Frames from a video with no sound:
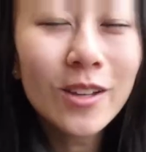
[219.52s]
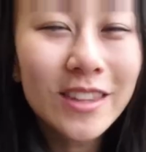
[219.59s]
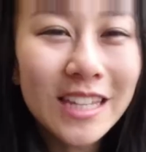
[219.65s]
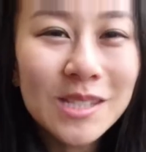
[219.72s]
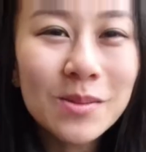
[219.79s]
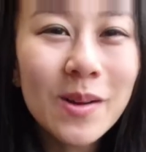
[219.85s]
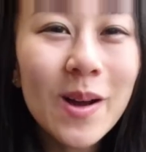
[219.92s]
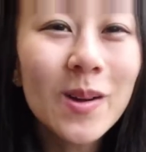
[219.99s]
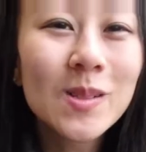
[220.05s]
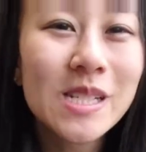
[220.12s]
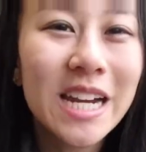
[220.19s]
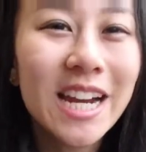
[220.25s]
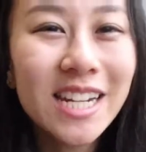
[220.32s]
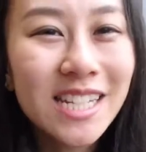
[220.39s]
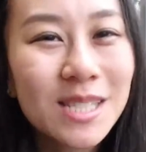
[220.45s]
That's what all
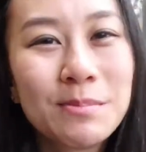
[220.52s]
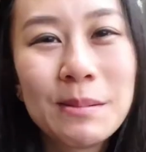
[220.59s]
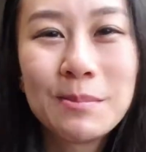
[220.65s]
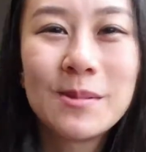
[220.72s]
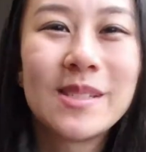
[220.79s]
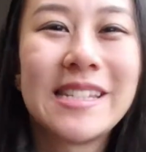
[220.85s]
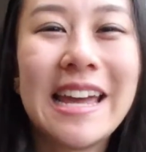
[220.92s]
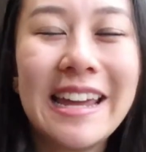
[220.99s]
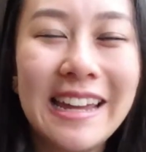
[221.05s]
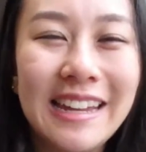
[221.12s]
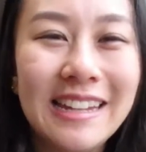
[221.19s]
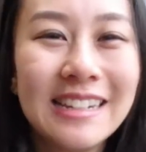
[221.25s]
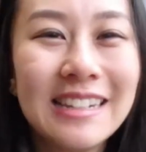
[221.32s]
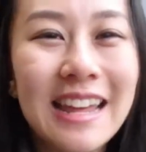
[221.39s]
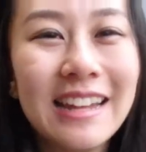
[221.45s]
Chinese people say.
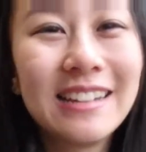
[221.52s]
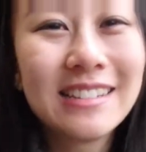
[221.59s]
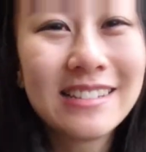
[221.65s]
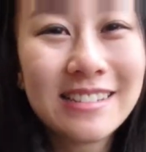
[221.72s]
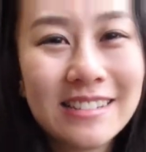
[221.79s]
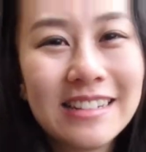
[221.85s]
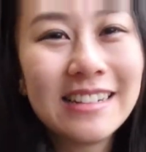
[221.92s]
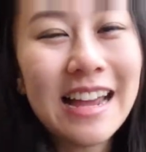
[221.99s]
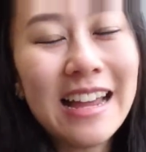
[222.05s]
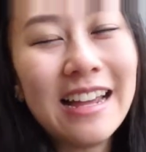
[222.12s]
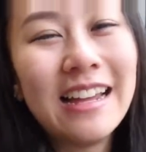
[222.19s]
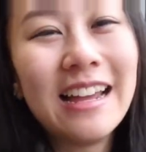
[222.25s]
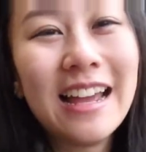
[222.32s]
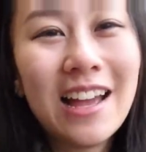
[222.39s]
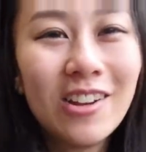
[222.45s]
Like
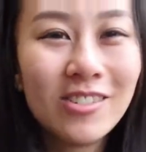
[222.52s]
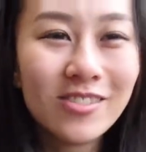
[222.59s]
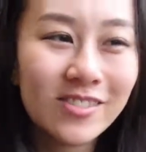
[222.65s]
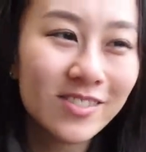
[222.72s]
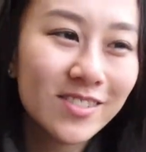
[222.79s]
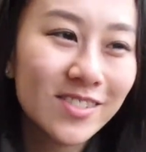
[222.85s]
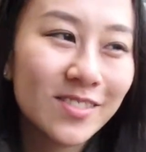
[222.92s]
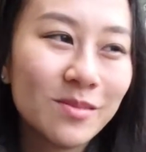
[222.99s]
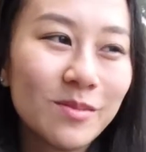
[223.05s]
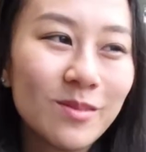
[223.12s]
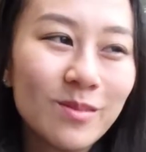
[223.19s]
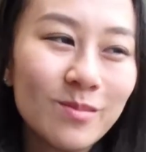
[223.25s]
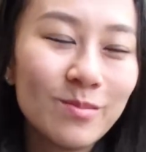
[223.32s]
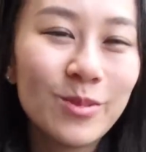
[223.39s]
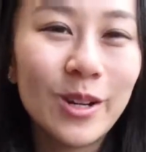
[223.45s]
our
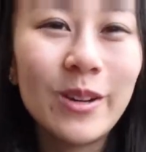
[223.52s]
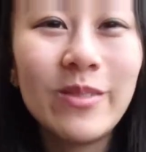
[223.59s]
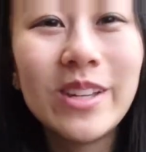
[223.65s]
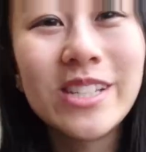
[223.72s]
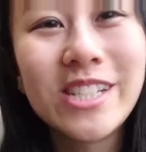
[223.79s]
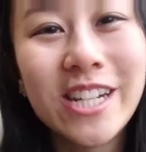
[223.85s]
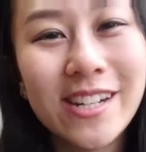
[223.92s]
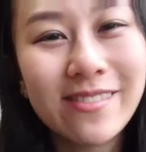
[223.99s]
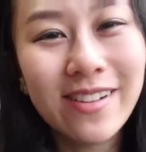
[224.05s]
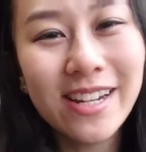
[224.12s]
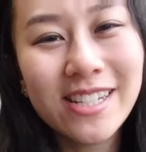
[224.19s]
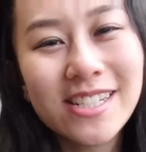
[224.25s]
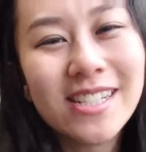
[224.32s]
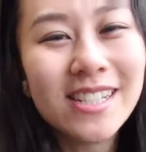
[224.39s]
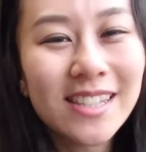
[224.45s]
previous
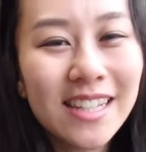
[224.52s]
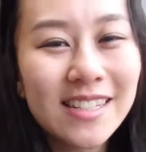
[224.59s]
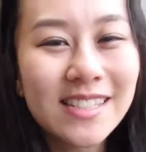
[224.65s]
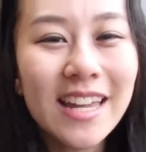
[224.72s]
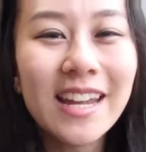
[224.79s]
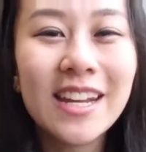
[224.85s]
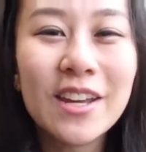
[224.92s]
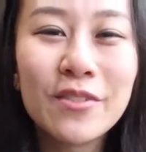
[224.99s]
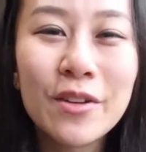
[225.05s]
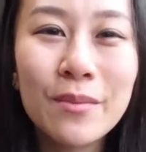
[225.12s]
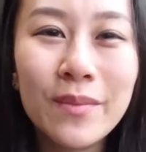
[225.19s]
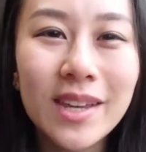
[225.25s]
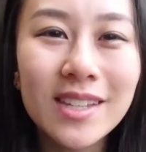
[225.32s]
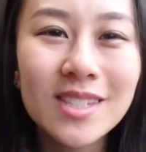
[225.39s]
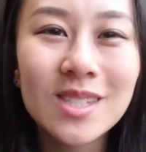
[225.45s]
generation, they say never
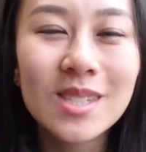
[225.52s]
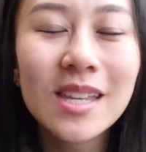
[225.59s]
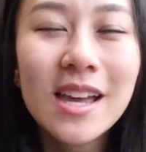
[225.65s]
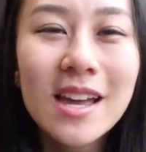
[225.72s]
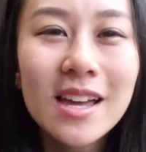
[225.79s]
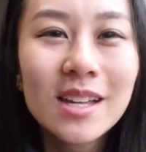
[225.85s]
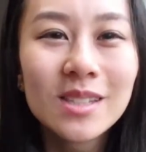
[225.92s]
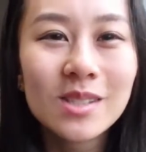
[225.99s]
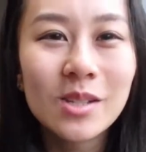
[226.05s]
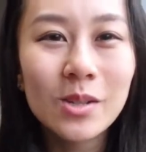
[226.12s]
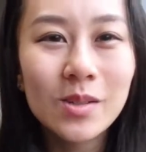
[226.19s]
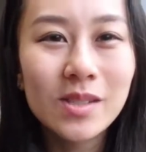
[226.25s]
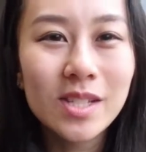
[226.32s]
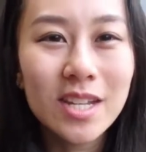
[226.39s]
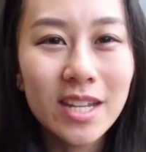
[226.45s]
mix two
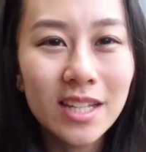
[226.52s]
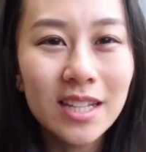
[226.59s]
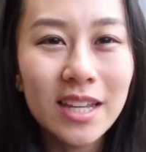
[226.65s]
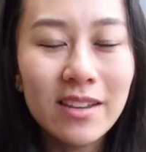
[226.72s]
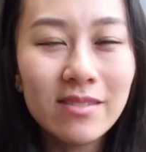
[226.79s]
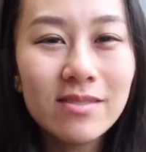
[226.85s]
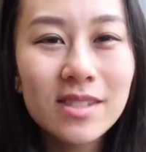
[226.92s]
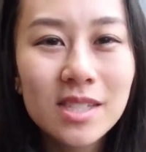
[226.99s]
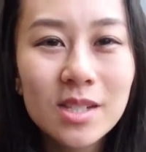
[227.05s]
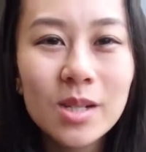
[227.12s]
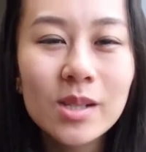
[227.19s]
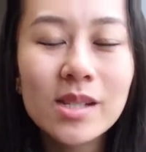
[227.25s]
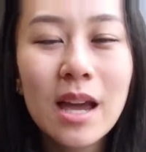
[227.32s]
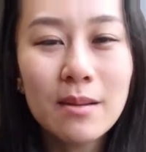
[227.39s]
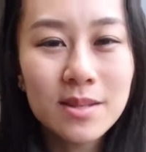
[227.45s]
tea leaves,
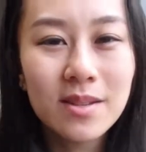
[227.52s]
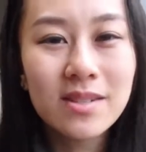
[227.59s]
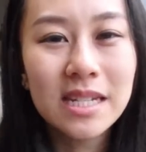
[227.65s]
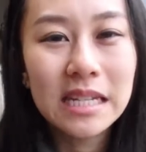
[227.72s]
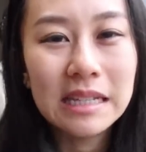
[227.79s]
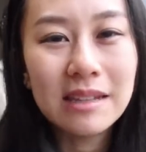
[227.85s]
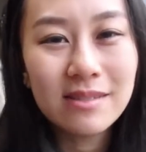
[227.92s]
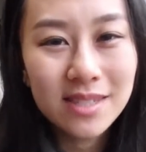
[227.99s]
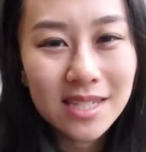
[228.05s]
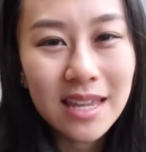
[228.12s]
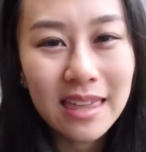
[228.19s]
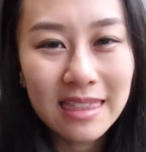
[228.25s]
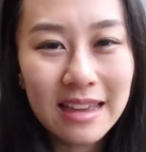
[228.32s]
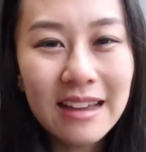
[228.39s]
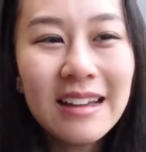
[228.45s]
two types of tea leaves
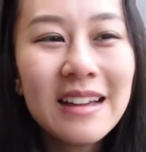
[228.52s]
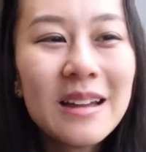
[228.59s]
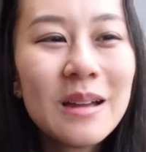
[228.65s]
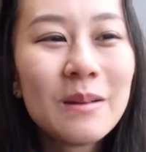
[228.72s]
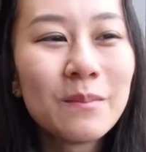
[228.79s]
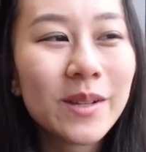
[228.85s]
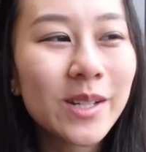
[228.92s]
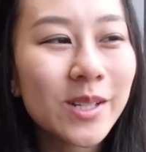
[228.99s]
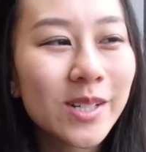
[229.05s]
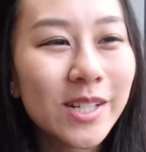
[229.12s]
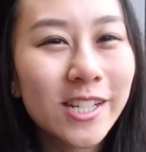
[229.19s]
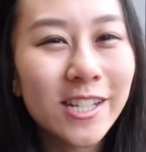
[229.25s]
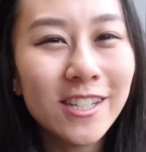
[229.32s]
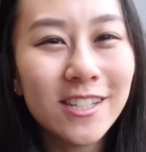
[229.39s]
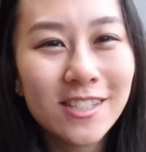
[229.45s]
together
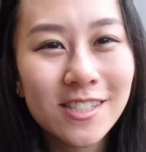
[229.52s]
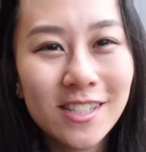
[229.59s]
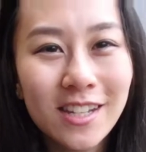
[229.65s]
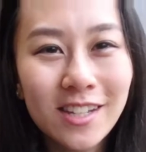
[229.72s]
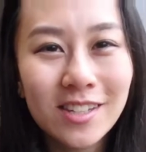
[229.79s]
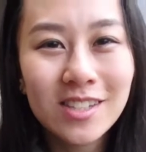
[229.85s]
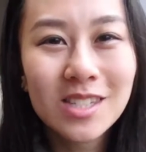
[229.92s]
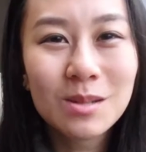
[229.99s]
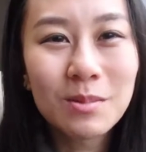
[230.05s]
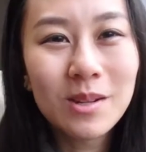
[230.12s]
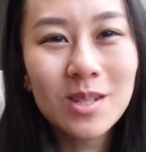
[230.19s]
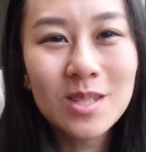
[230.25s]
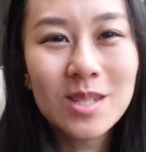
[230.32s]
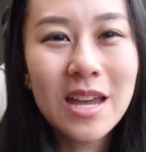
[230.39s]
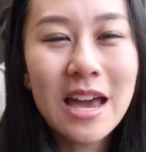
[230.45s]
because it's
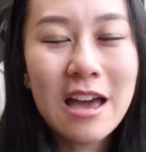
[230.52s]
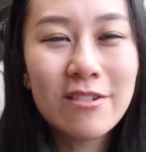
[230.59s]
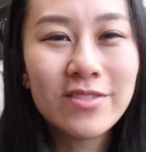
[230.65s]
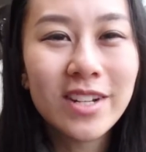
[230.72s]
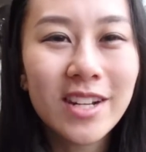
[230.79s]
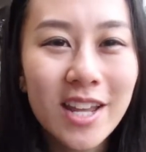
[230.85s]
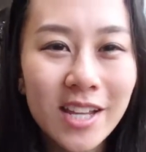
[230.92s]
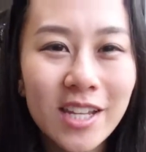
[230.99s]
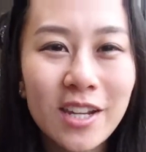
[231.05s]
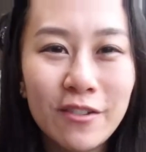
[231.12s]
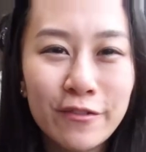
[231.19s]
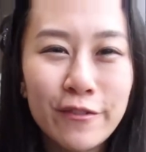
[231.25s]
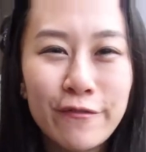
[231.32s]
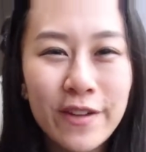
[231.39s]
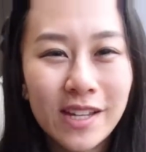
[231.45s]
supposed to have a
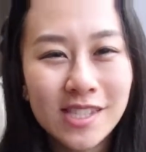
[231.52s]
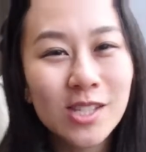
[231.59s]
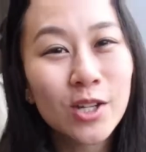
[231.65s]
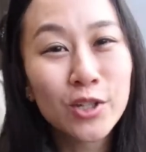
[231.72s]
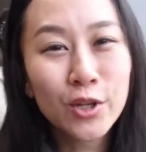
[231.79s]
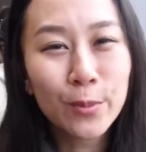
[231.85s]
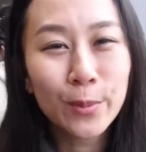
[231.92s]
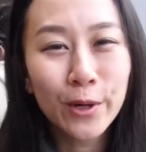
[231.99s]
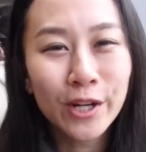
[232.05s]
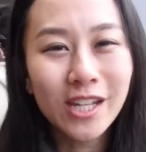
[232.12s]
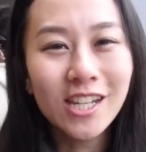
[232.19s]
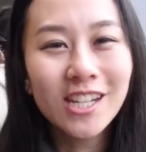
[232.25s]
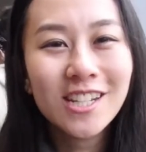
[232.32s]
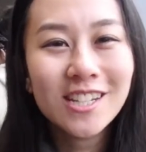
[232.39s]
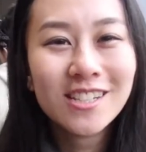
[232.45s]
negative effect on your body.
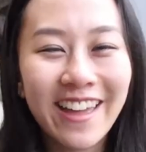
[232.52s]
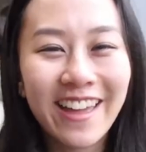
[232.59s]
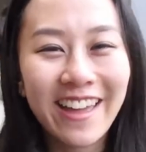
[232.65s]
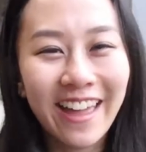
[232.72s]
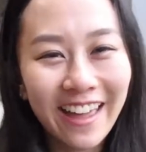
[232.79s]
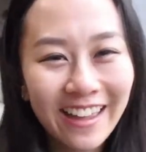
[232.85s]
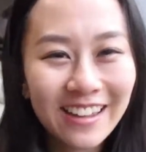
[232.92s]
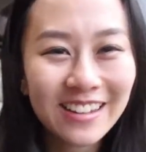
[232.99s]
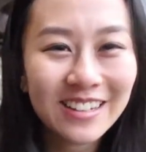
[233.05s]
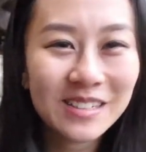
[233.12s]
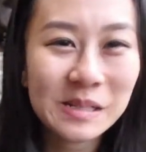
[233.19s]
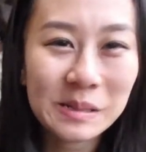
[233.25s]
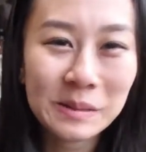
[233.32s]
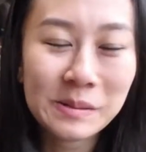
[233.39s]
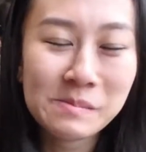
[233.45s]

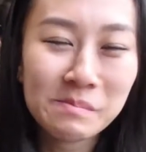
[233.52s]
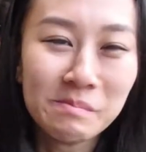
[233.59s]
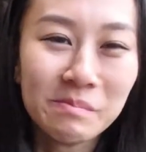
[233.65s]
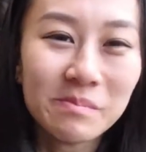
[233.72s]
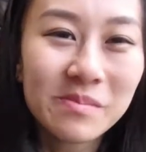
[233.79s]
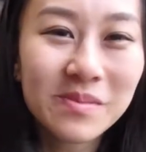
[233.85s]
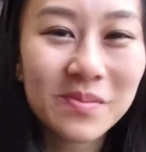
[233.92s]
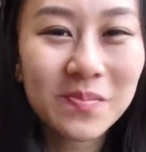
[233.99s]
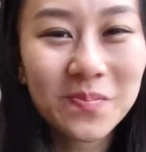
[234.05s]
Depends which tea though.